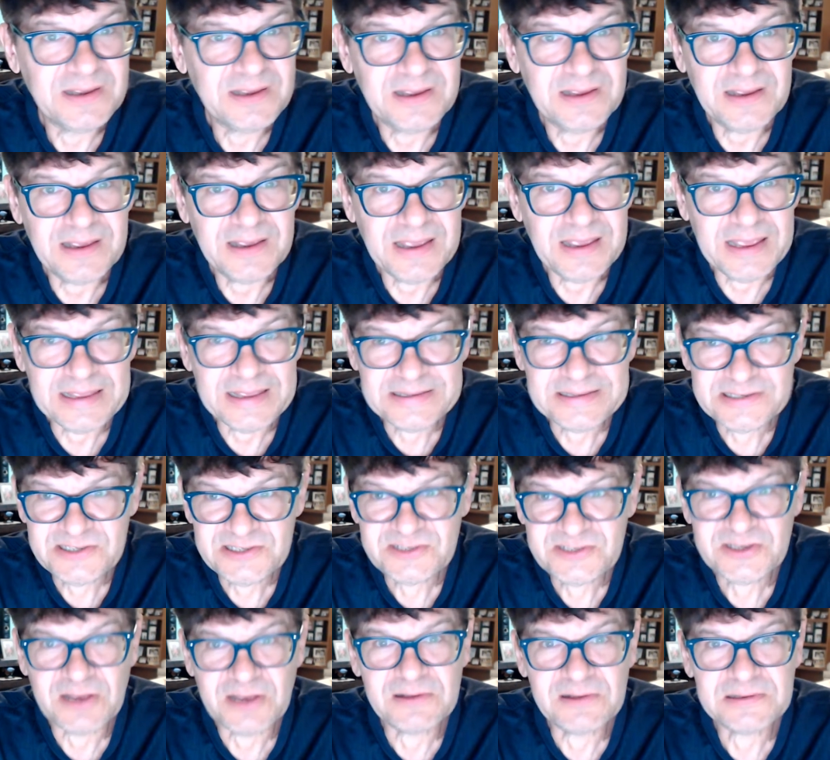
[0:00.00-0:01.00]
and
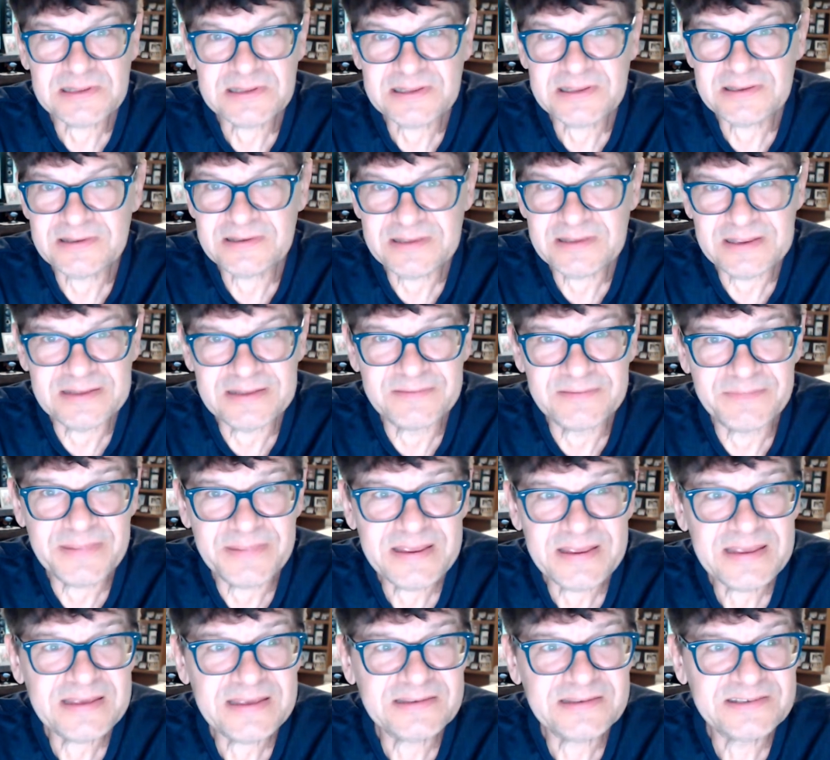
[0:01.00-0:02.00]
sulk in
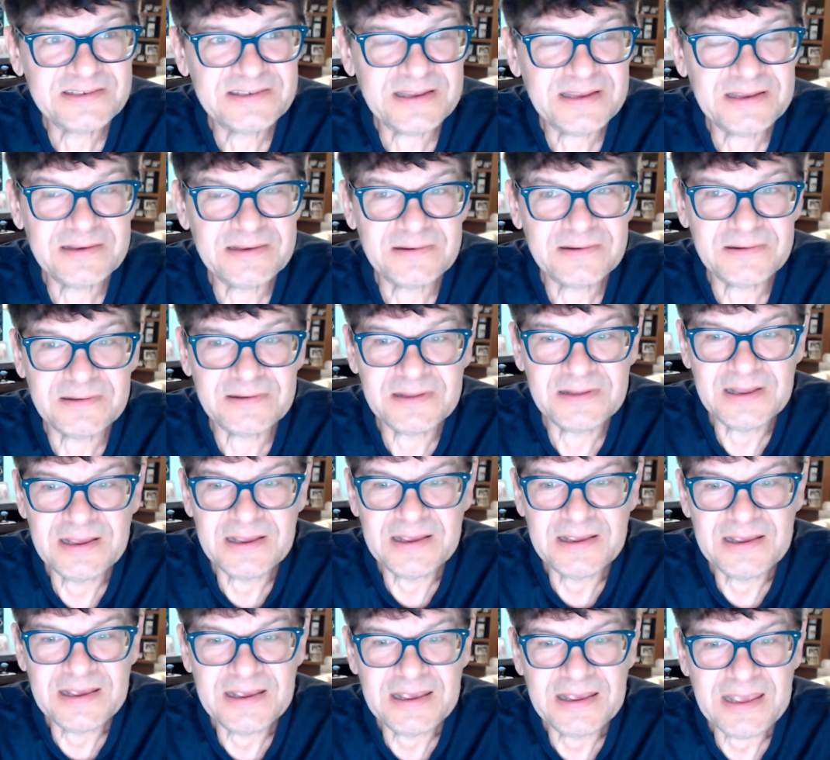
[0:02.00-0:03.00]
being single,
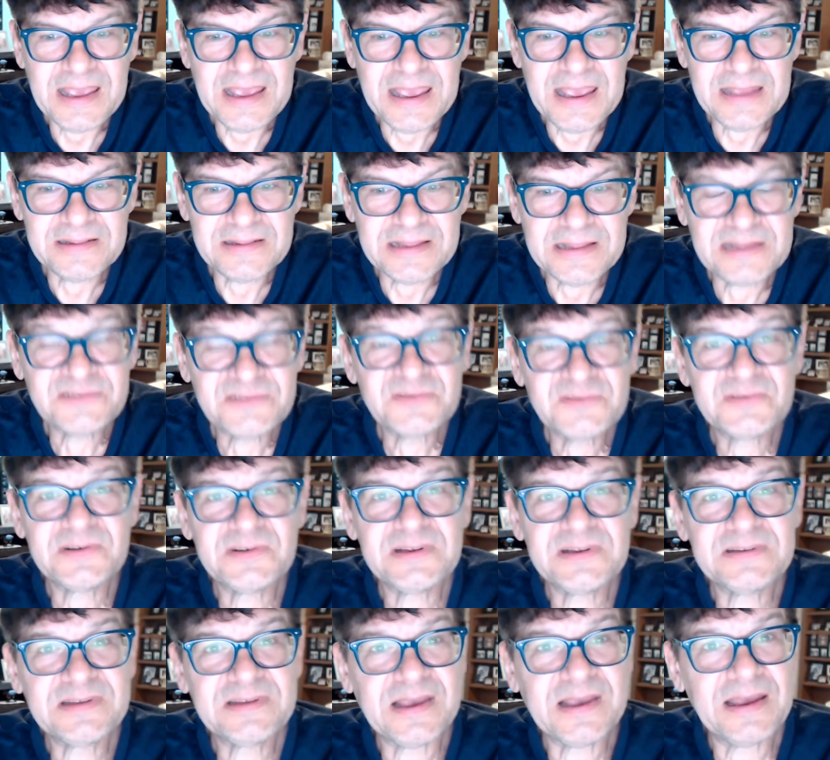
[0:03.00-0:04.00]
and that's
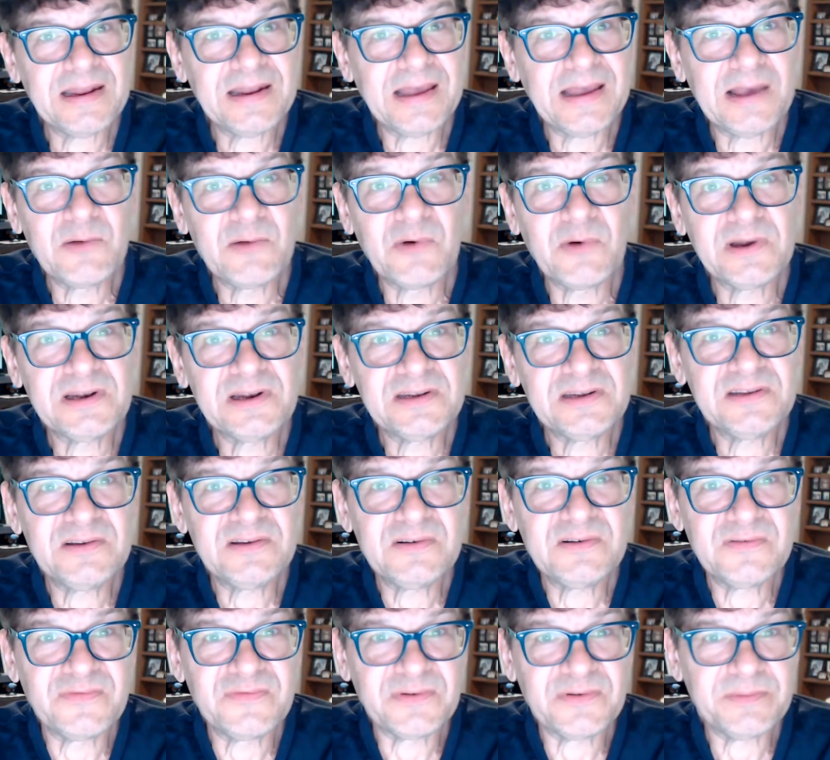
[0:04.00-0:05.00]
what kind of I want to
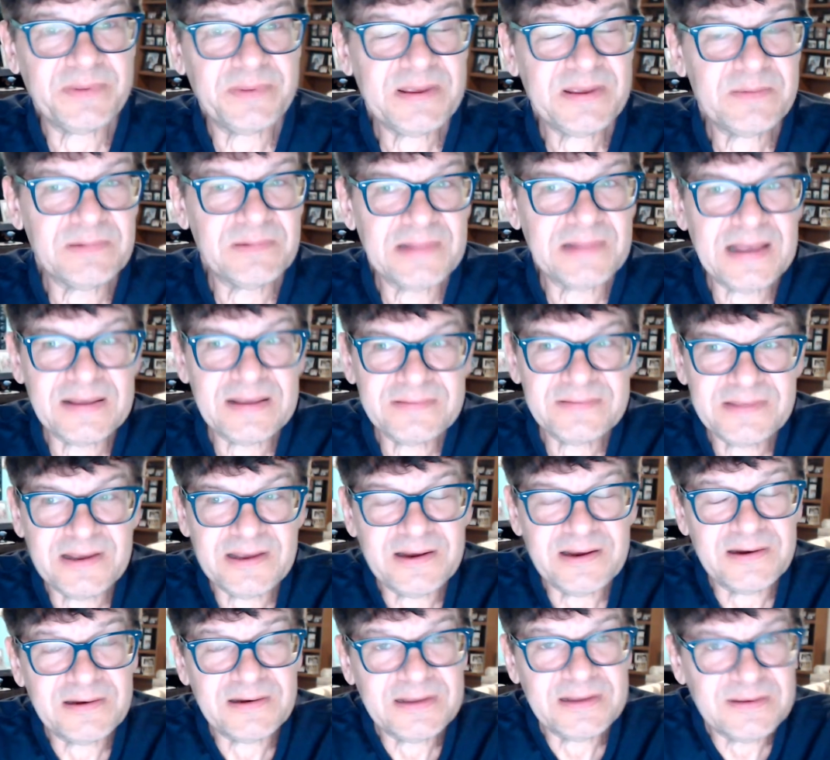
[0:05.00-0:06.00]
do for people out
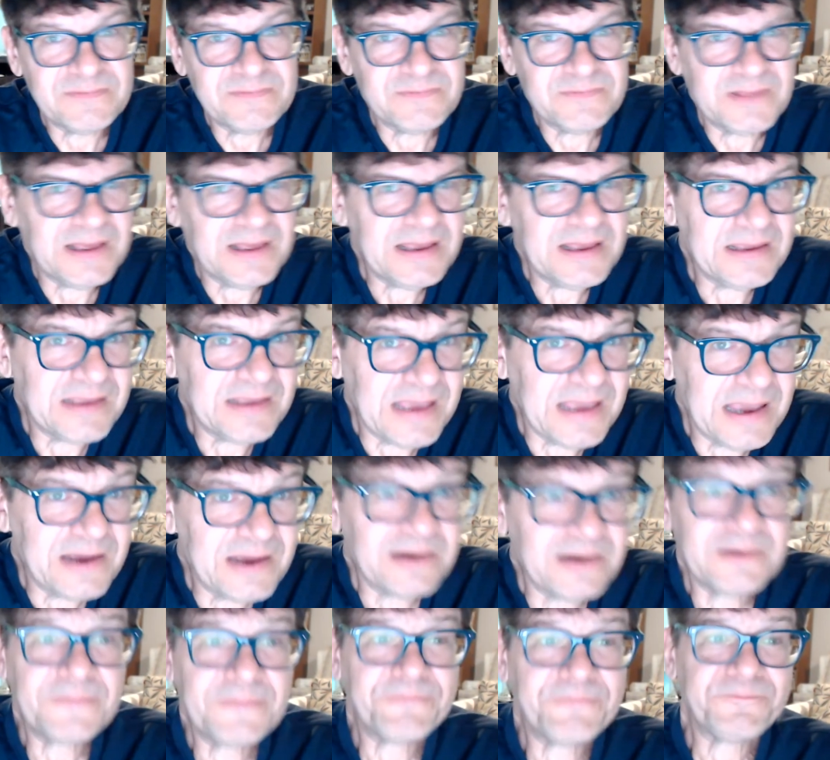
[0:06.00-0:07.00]
there. If they
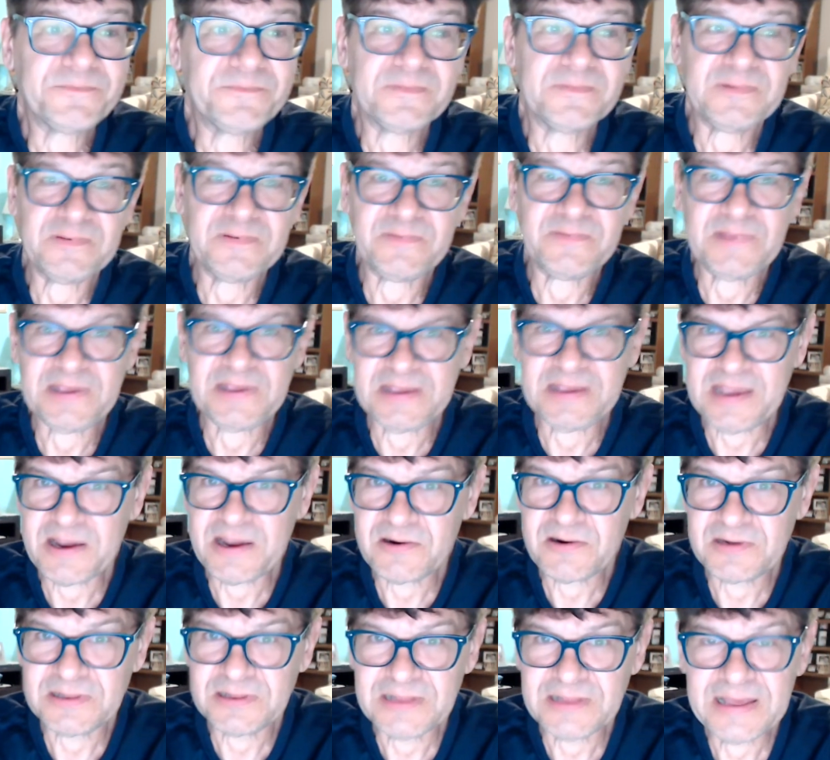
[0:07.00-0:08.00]
care, if they care
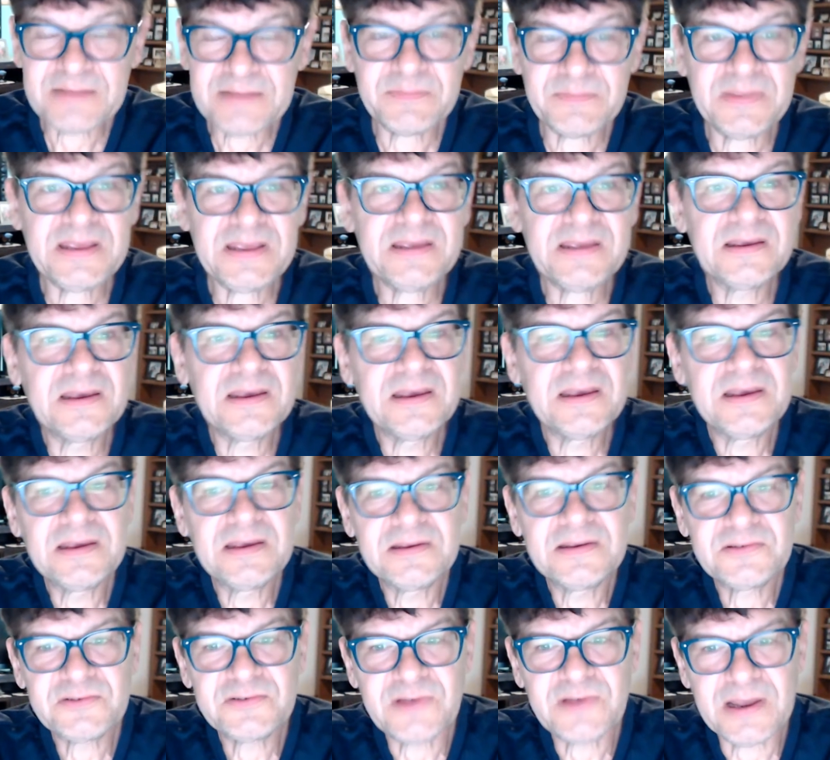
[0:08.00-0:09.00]
to let me,
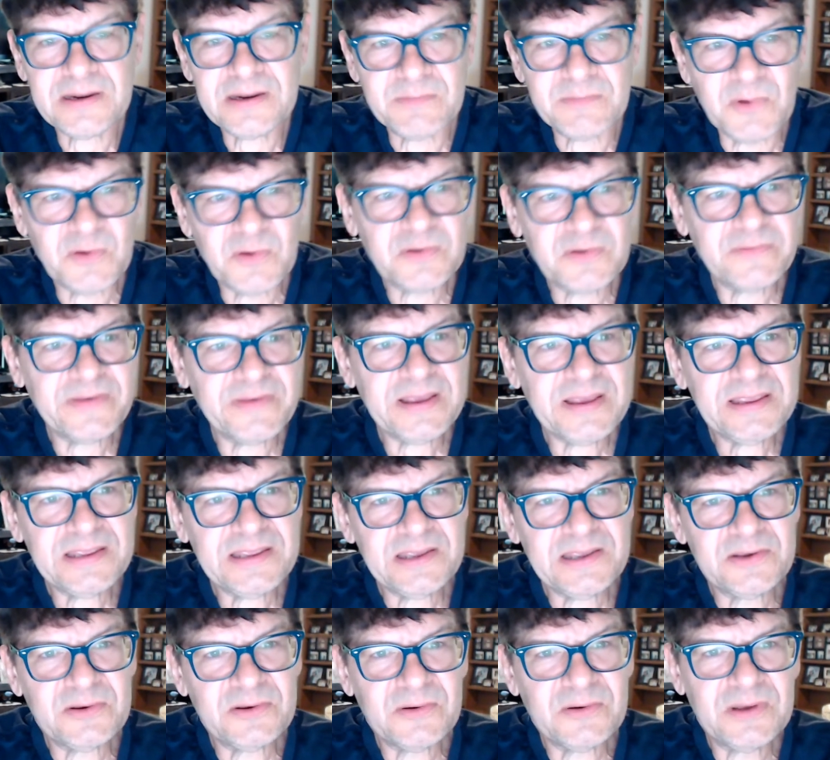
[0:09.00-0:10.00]
try to motivate
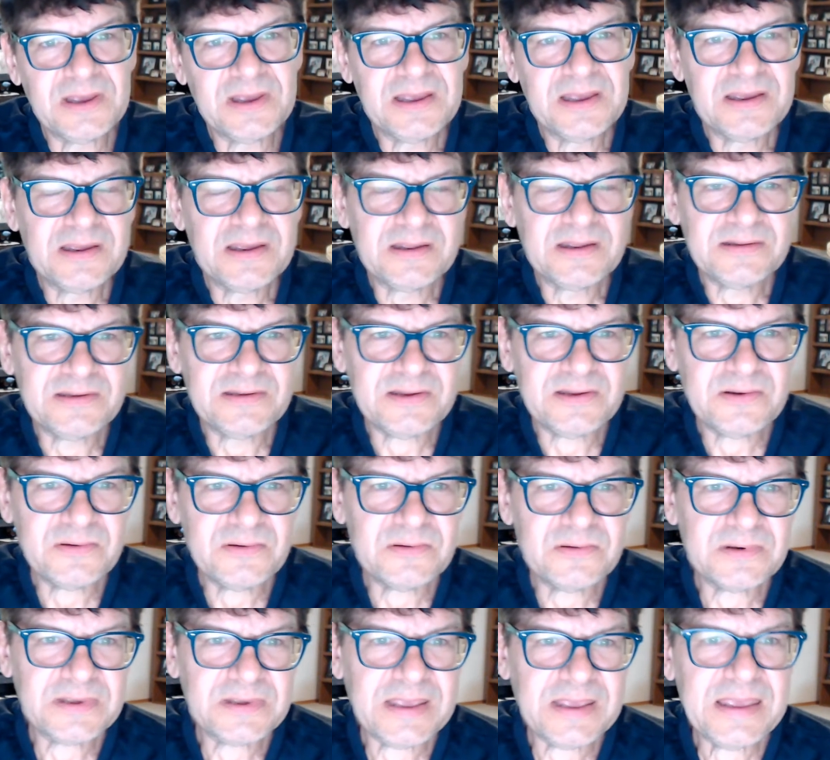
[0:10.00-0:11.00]
you
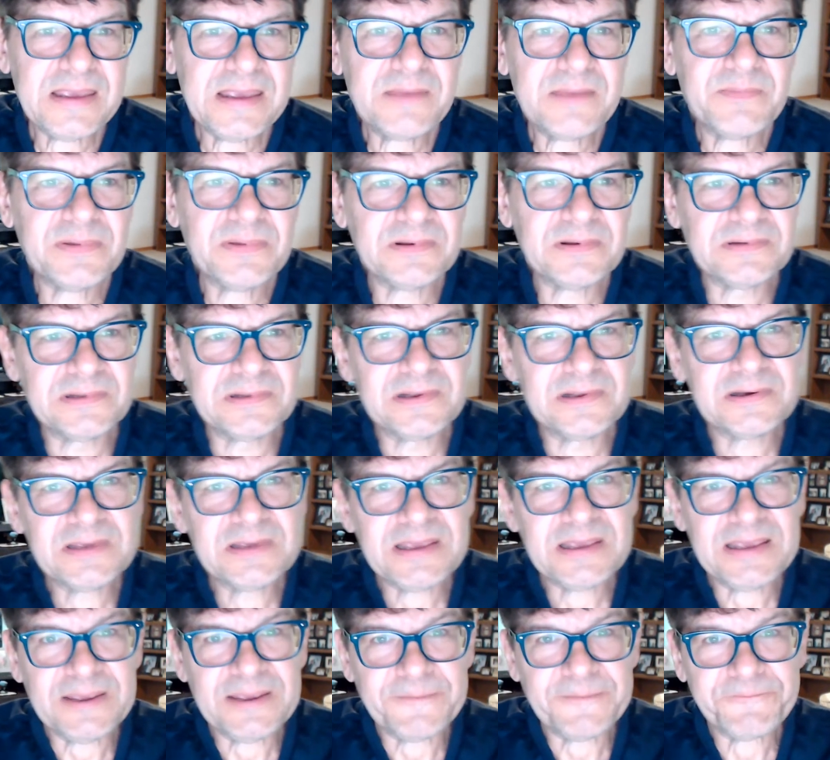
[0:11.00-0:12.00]
to keep
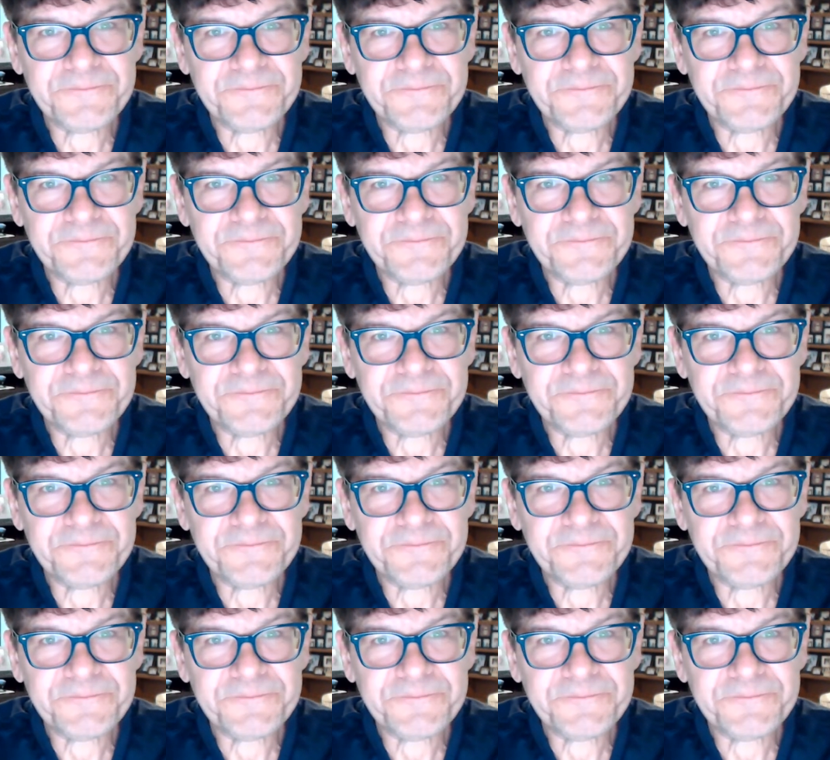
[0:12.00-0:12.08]
looking.